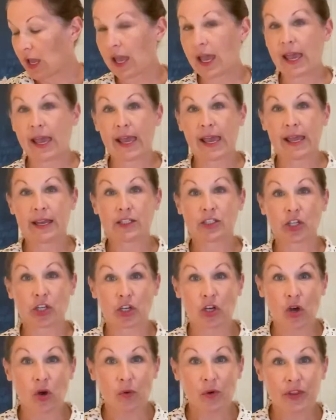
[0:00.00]
And to
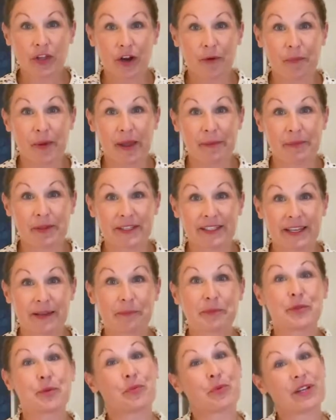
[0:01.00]
go with our piping
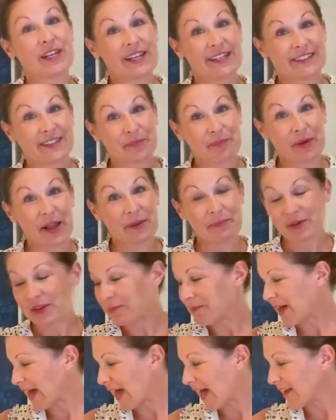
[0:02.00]
tips, we need some piping
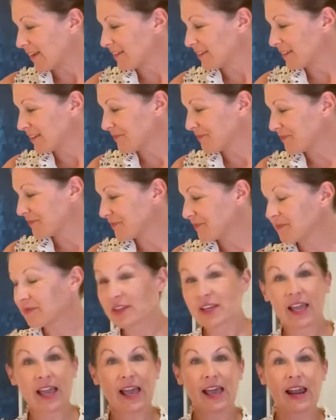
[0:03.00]
bags.
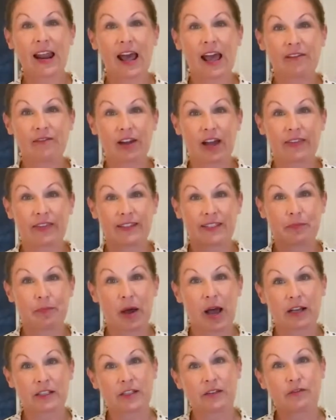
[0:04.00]
And I've got this
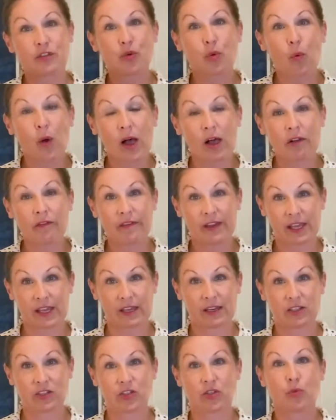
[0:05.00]
box of
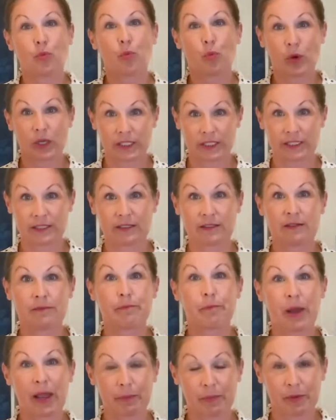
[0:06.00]
12-inch Wilton
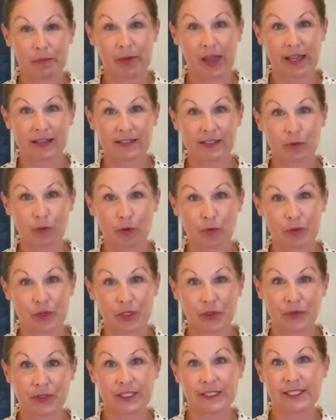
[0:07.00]
piping bags that we'll be
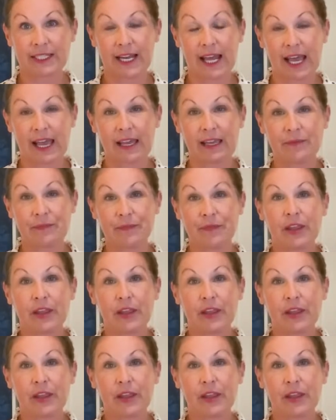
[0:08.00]
using today.